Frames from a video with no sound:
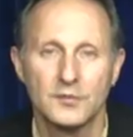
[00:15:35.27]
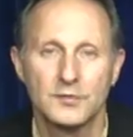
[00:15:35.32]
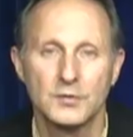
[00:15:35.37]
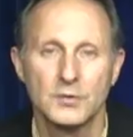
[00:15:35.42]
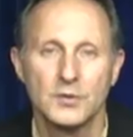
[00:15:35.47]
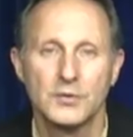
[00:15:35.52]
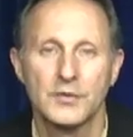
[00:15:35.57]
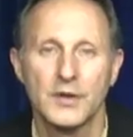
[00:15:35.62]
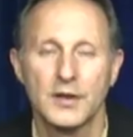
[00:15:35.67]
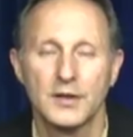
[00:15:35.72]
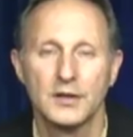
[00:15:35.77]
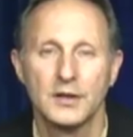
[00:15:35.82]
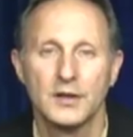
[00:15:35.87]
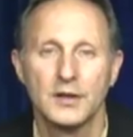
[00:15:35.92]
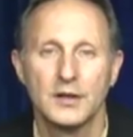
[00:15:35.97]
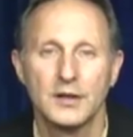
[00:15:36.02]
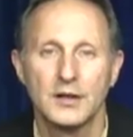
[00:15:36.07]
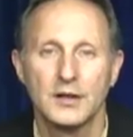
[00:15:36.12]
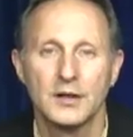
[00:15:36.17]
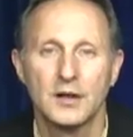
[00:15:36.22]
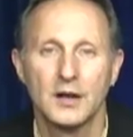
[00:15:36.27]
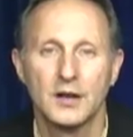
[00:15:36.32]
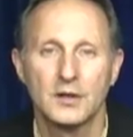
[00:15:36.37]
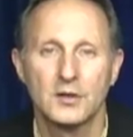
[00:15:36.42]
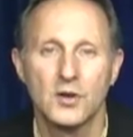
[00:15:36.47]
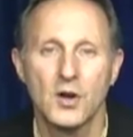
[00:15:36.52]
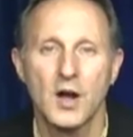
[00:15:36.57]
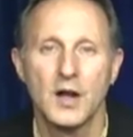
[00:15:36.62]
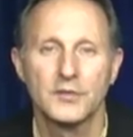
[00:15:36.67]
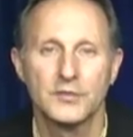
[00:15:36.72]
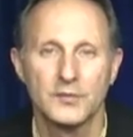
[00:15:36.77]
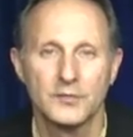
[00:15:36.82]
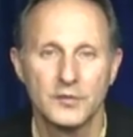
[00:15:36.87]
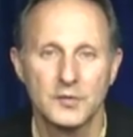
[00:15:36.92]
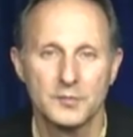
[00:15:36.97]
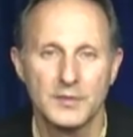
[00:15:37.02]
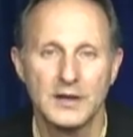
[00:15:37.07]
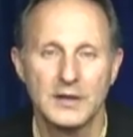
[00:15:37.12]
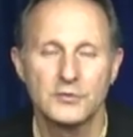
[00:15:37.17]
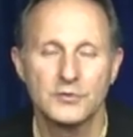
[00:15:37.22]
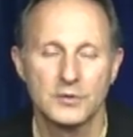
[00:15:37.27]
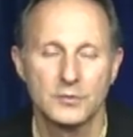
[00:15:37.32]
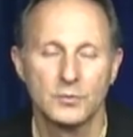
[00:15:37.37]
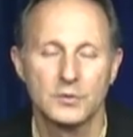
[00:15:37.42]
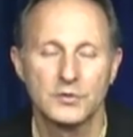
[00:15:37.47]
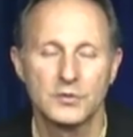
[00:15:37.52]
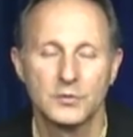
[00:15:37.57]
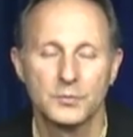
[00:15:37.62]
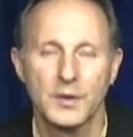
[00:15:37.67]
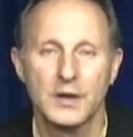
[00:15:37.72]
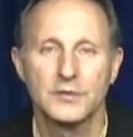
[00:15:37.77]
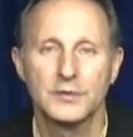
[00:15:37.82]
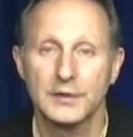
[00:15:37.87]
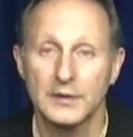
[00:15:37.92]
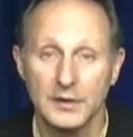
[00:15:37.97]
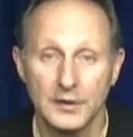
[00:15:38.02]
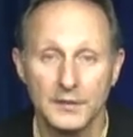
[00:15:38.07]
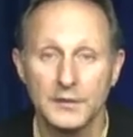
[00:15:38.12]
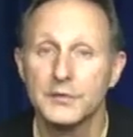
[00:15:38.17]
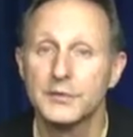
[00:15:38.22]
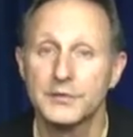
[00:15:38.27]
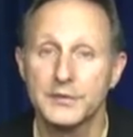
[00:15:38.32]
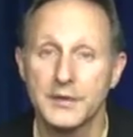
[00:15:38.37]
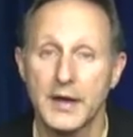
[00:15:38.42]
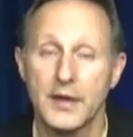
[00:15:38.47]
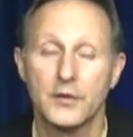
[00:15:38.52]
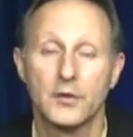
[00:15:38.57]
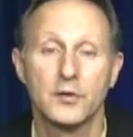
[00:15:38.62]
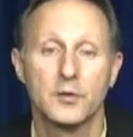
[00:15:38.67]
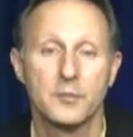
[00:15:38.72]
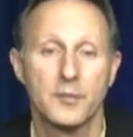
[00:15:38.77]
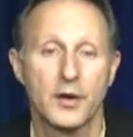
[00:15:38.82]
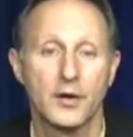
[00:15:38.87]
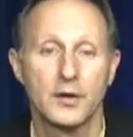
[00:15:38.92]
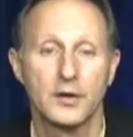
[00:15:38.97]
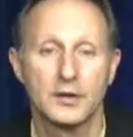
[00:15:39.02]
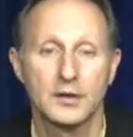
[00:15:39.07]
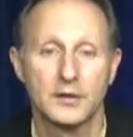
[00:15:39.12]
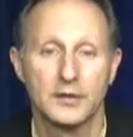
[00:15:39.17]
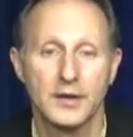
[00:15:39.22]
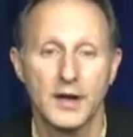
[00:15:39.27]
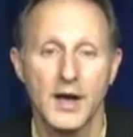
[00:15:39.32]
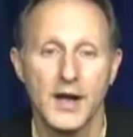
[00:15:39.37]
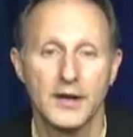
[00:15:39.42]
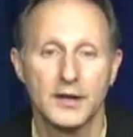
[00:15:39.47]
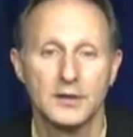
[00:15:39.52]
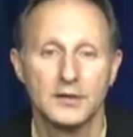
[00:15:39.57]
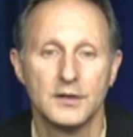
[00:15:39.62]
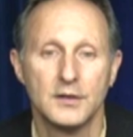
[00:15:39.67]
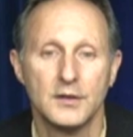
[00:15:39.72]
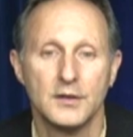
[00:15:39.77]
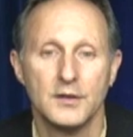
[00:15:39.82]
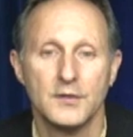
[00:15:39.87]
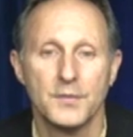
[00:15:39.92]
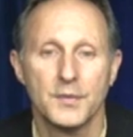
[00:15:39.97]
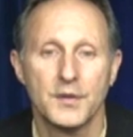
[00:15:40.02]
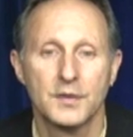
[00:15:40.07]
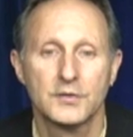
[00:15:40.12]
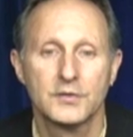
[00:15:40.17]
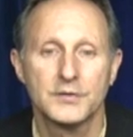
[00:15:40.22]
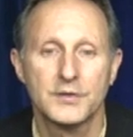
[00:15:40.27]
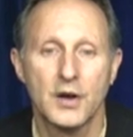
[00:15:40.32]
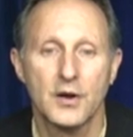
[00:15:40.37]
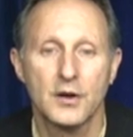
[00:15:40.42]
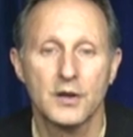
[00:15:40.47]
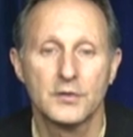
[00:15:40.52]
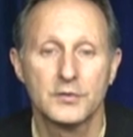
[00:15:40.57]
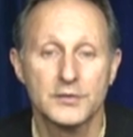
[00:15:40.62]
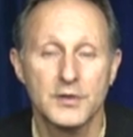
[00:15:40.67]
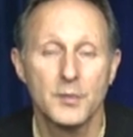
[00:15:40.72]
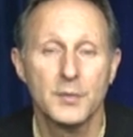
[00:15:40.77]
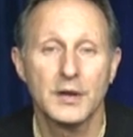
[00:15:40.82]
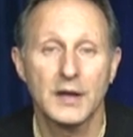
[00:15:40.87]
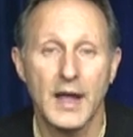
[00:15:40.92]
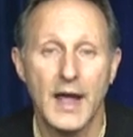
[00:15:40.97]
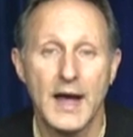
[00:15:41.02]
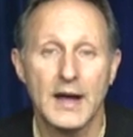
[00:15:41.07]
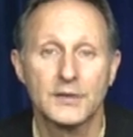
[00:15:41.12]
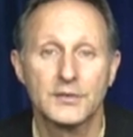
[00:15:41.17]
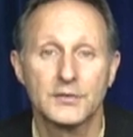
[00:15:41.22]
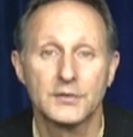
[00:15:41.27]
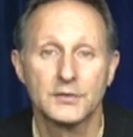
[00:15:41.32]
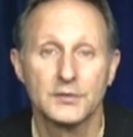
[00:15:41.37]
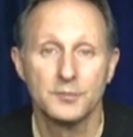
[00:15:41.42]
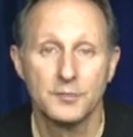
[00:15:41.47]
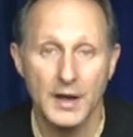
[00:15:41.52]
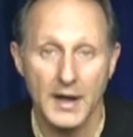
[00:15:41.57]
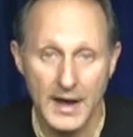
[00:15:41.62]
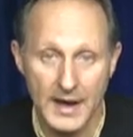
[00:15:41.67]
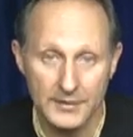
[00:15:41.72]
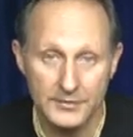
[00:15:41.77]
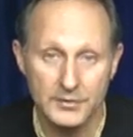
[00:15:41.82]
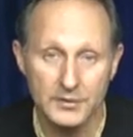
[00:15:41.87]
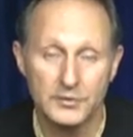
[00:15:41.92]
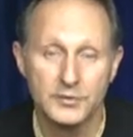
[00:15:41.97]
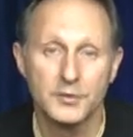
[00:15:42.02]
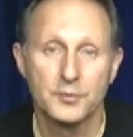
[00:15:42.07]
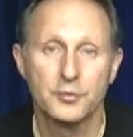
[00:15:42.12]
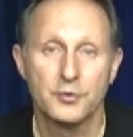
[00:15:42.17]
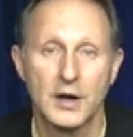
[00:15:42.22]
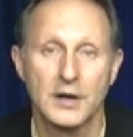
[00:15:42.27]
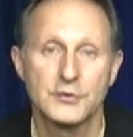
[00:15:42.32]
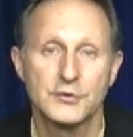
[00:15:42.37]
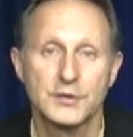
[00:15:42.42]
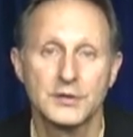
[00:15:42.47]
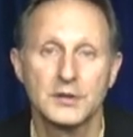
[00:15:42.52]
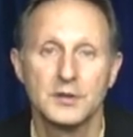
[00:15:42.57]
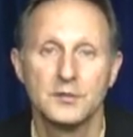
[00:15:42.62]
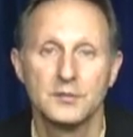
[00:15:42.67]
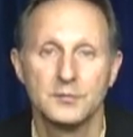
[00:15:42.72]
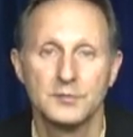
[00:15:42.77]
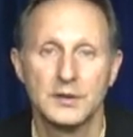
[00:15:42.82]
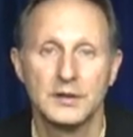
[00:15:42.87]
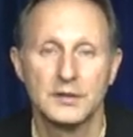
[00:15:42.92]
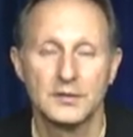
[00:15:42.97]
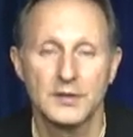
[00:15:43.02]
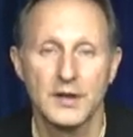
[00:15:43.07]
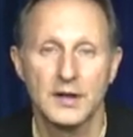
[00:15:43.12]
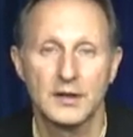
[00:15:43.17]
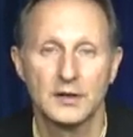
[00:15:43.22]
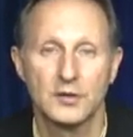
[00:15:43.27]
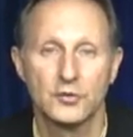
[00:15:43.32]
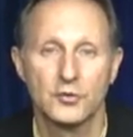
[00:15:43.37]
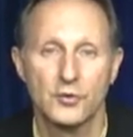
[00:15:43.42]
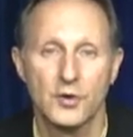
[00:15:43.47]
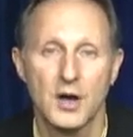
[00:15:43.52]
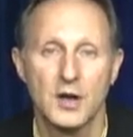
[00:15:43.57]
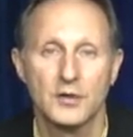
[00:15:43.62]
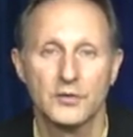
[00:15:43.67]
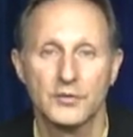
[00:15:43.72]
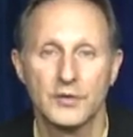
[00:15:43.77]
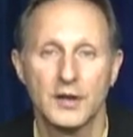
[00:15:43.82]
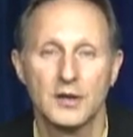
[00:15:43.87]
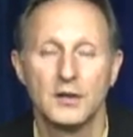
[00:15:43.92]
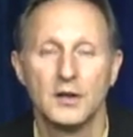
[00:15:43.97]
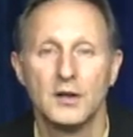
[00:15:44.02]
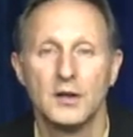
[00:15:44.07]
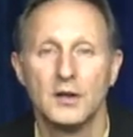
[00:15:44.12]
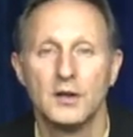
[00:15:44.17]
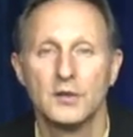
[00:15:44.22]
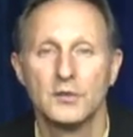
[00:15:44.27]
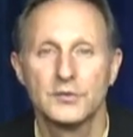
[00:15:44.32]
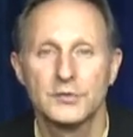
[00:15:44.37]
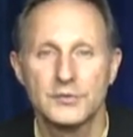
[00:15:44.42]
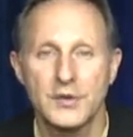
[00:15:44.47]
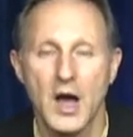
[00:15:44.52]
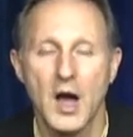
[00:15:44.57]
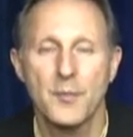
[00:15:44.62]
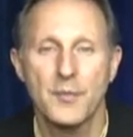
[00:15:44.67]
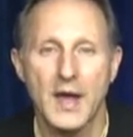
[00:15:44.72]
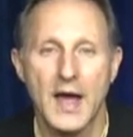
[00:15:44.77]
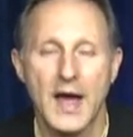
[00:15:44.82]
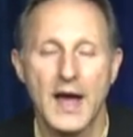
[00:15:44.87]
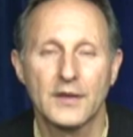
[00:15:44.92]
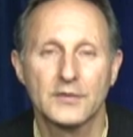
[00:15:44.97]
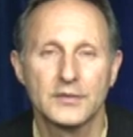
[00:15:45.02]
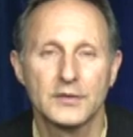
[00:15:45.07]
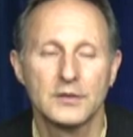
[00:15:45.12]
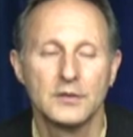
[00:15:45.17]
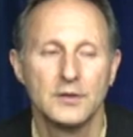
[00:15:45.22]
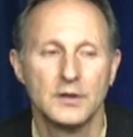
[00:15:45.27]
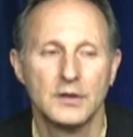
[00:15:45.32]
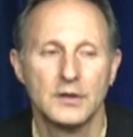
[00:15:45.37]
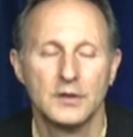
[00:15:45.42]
foods that cause inflammation, which is basically the standard American diet. Stomach acid suppression, meaning taking drugs that stop acid.